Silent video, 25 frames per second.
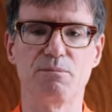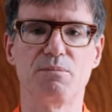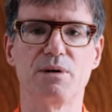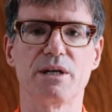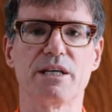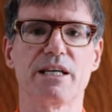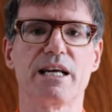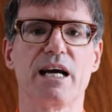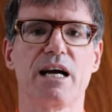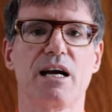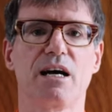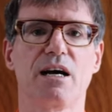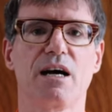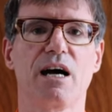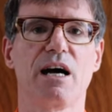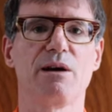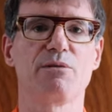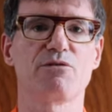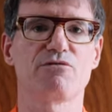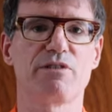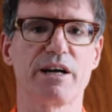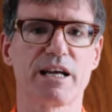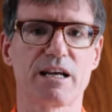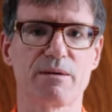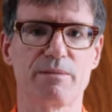But yeah,
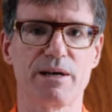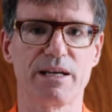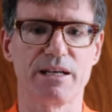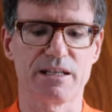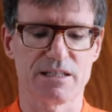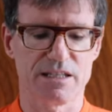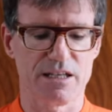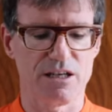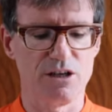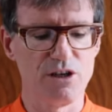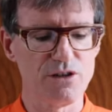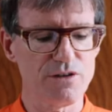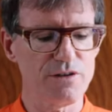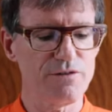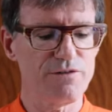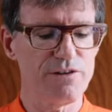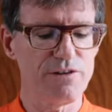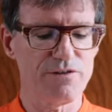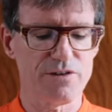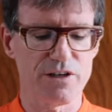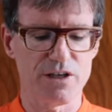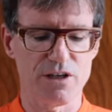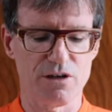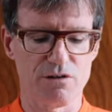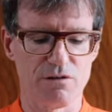I would recommend this at
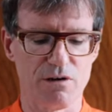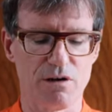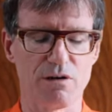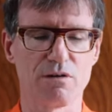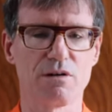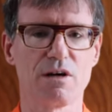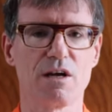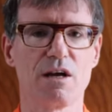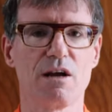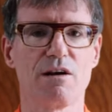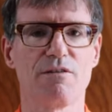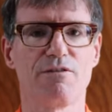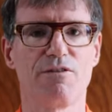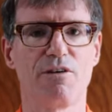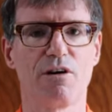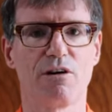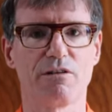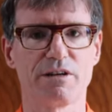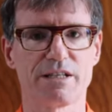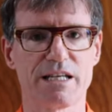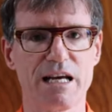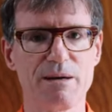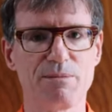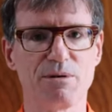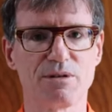€150
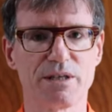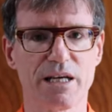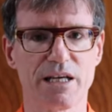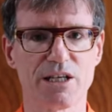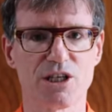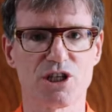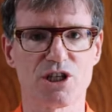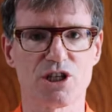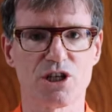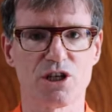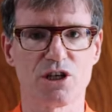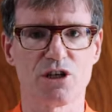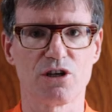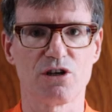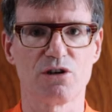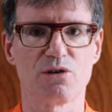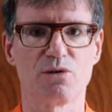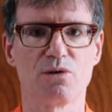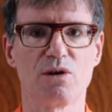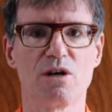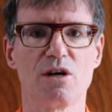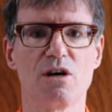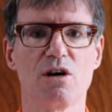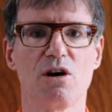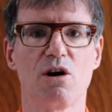for a tempo day
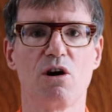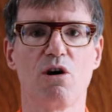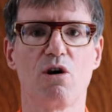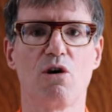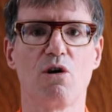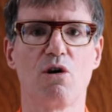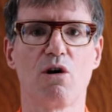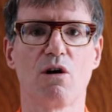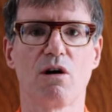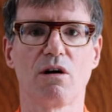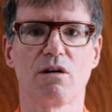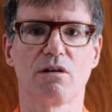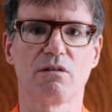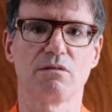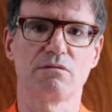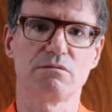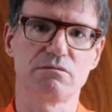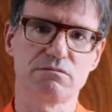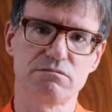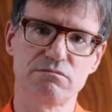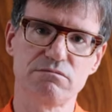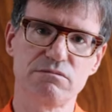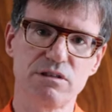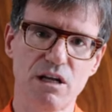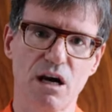shoe or
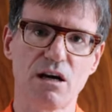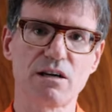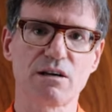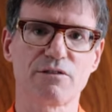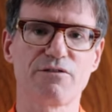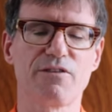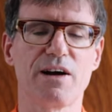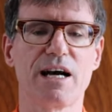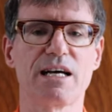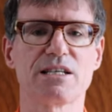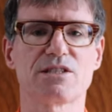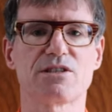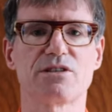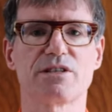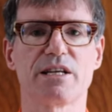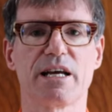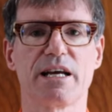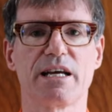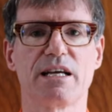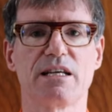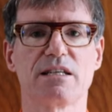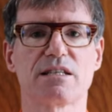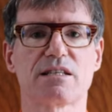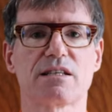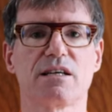longer, faster
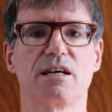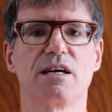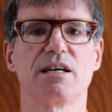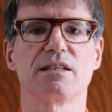days.